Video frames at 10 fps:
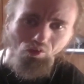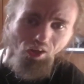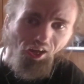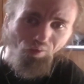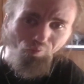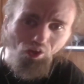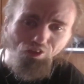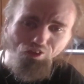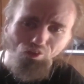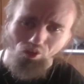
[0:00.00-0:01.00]
And what
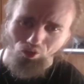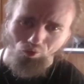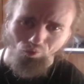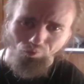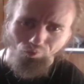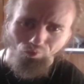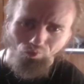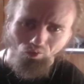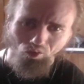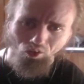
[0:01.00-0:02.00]
did you do?
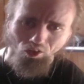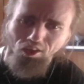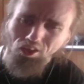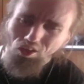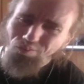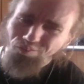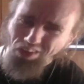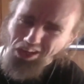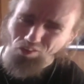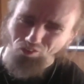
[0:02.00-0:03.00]
You
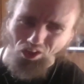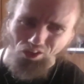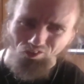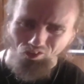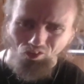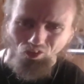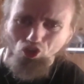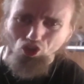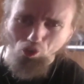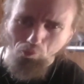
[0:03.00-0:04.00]
failed us.
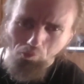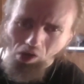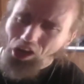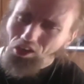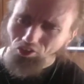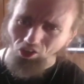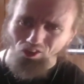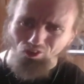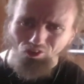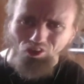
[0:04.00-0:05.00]
You mocked
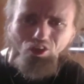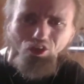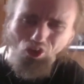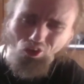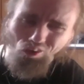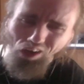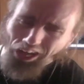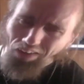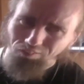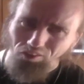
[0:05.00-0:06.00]
us. You
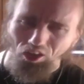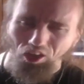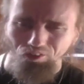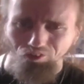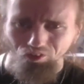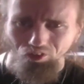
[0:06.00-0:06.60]
laughed at us.